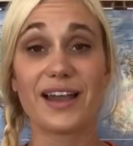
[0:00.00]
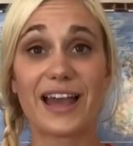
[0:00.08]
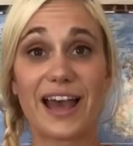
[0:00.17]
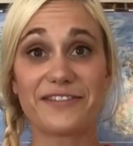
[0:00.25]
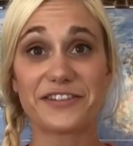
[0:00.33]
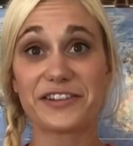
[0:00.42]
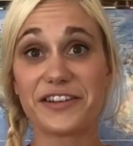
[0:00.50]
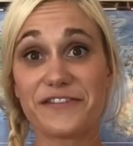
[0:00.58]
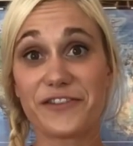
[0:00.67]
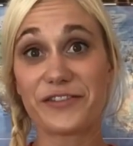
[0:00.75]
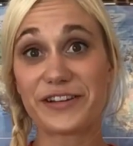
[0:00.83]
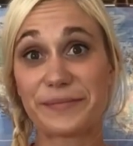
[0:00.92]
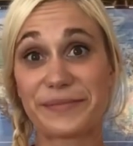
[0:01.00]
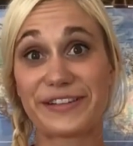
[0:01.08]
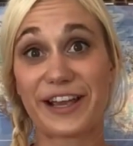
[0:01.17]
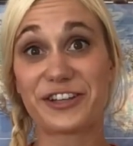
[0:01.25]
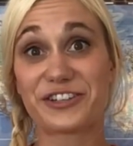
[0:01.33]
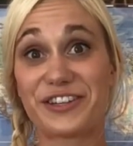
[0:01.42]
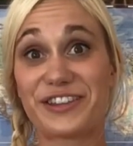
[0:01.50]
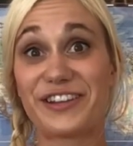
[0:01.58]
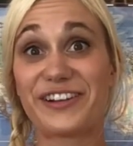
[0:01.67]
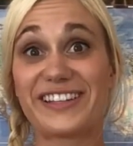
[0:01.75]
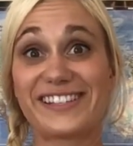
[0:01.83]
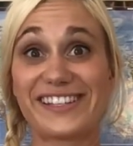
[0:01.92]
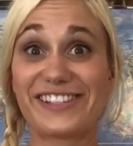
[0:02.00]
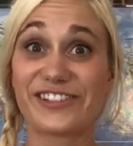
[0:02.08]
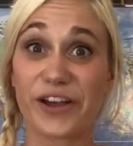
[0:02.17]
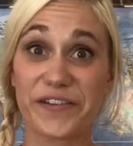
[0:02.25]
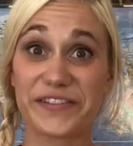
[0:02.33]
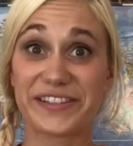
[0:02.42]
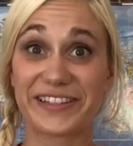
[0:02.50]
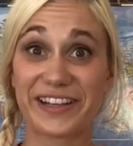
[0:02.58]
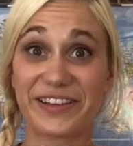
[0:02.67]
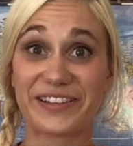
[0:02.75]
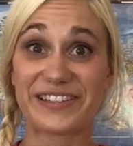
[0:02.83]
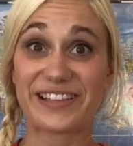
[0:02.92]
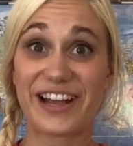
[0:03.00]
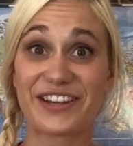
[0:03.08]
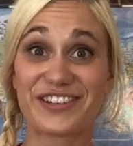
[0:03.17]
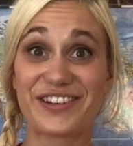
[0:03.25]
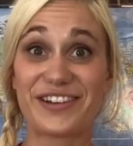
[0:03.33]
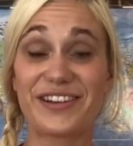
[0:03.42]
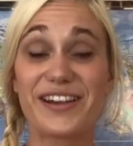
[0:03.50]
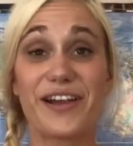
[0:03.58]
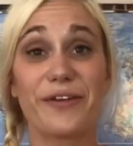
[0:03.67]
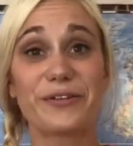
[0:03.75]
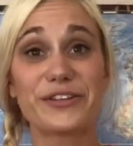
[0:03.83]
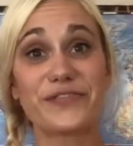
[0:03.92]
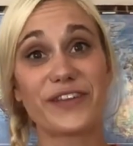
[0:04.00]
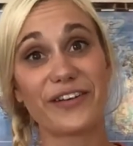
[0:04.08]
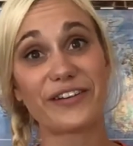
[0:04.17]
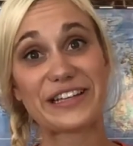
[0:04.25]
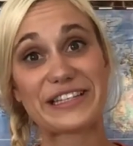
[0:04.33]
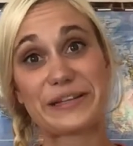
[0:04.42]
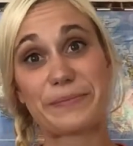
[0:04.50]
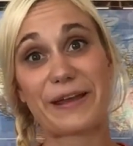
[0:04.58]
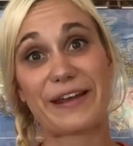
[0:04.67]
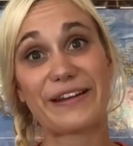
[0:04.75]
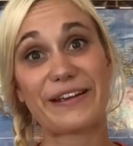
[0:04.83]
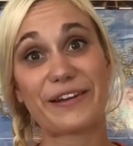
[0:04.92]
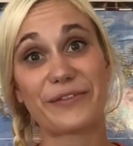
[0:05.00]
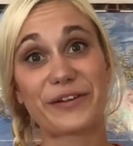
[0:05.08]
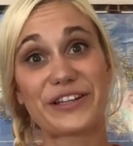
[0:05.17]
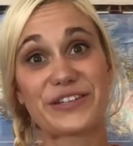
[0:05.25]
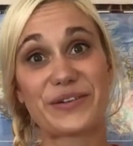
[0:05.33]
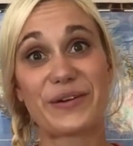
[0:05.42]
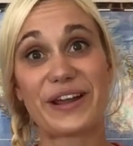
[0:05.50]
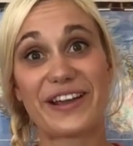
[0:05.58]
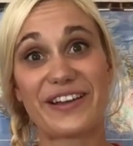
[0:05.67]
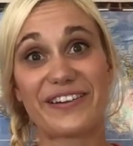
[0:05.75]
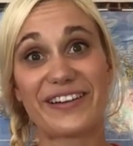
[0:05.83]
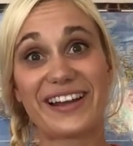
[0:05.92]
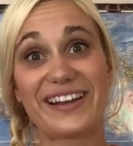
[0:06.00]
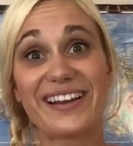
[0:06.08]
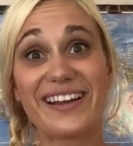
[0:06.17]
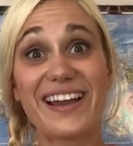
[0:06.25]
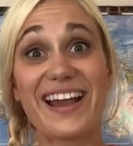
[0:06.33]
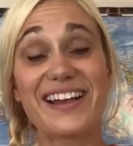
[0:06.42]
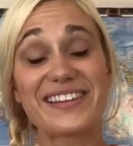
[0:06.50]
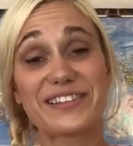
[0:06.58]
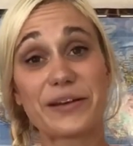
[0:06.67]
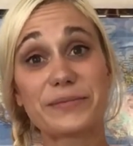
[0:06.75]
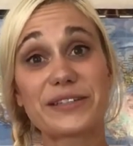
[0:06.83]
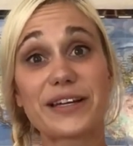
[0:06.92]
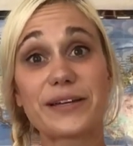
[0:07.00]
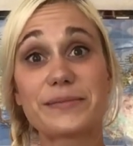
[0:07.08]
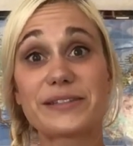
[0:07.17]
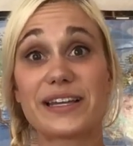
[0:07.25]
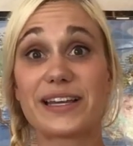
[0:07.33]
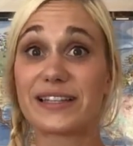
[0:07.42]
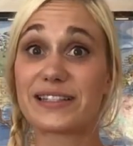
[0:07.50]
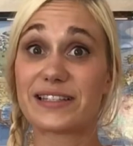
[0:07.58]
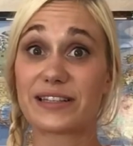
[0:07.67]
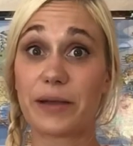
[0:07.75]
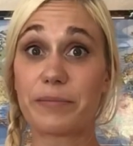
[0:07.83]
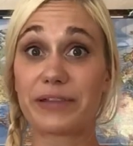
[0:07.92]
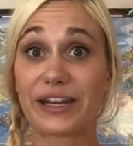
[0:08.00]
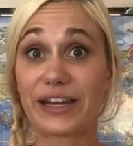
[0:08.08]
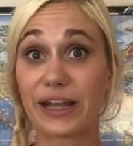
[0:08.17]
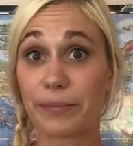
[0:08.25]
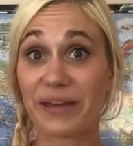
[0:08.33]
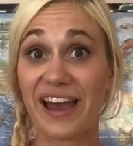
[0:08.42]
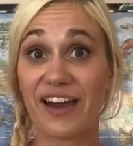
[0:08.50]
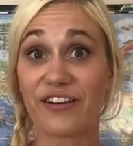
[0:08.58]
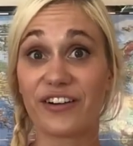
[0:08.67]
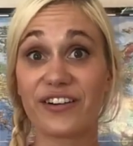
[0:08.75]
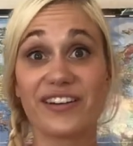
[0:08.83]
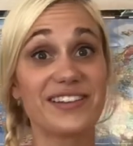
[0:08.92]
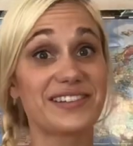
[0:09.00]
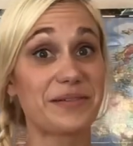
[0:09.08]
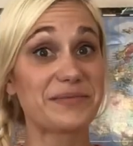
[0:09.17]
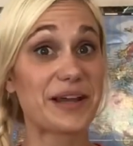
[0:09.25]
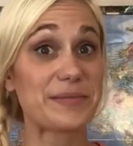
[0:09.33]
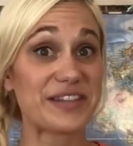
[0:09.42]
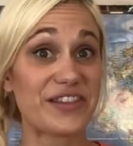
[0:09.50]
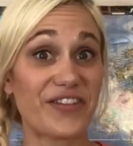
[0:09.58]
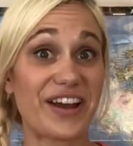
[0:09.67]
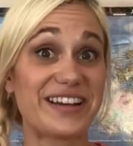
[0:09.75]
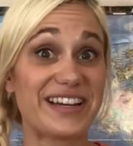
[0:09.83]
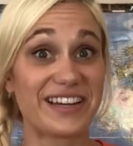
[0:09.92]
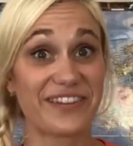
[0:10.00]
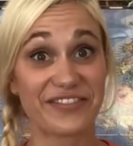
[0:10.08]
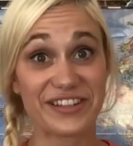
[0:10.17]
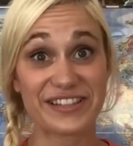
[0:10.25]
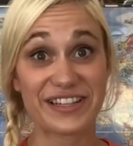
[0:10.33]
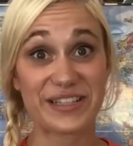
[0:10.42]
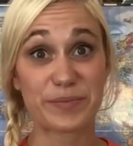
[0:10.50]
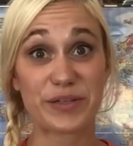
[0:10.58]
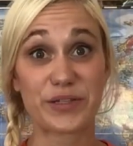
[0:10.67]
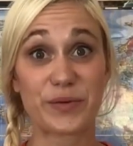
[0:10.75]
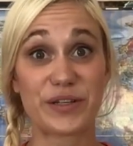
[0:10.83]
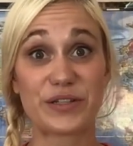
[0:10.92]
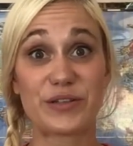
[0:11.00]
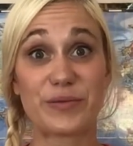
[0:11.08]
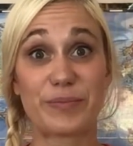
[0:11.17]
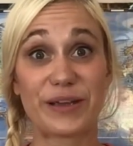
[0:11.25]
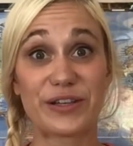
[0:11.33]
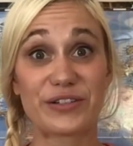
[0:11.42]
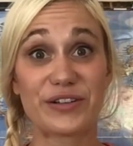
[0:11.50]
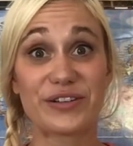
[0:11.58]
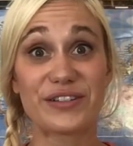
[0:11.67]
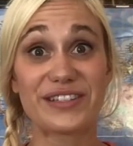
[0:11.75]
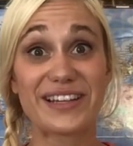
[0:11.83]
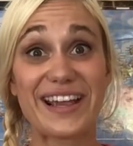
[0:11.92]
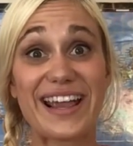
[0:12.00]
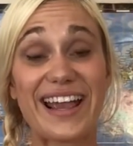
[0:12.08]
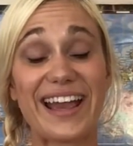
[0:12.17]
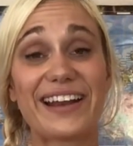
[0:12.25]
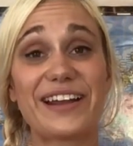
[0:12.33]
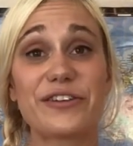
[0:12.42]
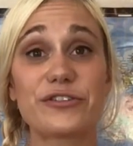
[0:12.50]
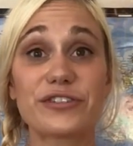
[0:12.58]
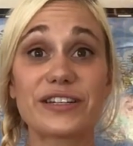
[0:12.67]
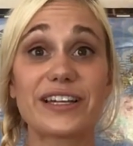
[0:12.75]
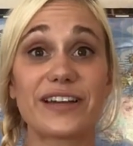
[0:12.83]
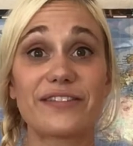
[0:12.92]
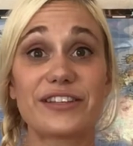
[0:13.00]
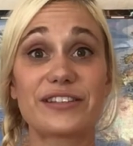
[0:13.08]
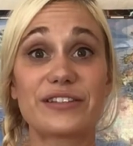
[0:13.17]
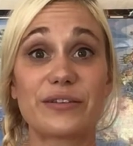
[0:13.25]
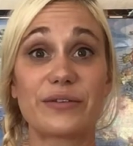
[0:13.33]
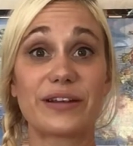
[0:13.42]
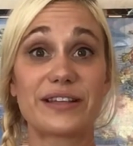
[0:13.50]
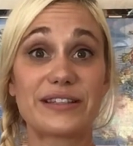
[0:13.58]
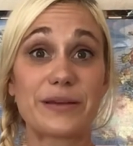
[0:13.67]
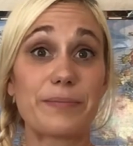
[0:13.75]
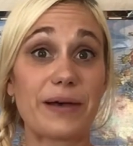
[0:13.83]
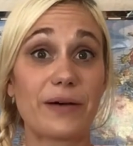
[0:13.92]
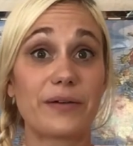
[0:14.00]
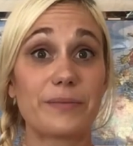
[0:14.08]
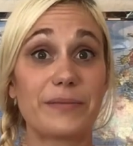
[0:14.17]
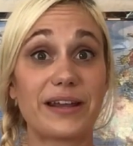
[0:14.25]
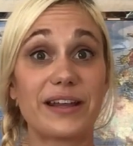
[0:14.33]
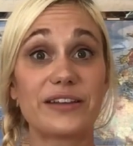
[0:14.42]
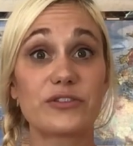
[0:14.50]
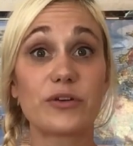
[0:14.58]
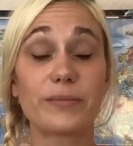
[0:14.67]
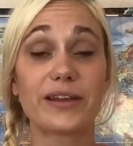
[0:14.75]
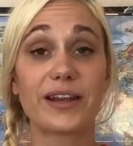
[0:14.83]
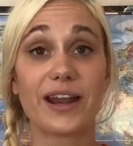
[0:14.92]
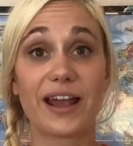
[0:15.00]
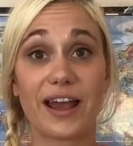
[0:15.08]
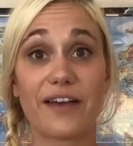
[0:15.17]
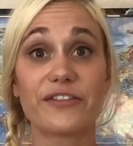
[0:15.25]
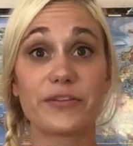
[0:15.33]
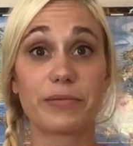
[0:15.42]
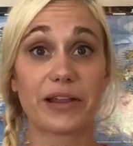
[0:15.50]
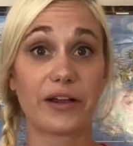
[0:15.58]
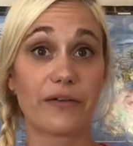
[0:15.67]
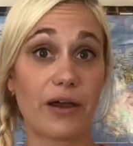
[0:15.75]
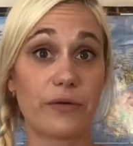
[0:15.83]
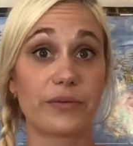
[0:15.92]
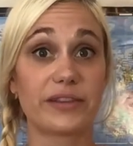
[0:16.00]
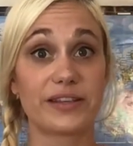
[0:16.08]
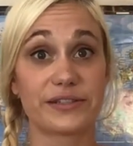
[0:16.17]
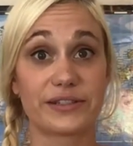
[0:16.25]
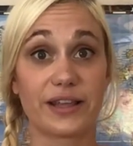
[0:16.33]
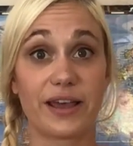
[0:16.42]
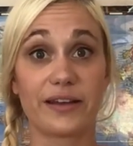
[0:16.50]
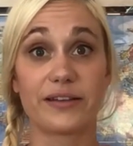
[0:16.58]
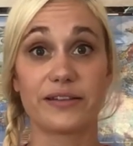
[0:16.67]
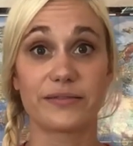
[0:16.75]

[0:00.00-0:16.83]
After the phoneme section, there is the soft skills section, which varies depending on which unit you're in. Sometimes it's completing a pattern, sometimes it's finding differences between two pictures, and I usually give the students about a minute to a minute and a half to play around with this slide.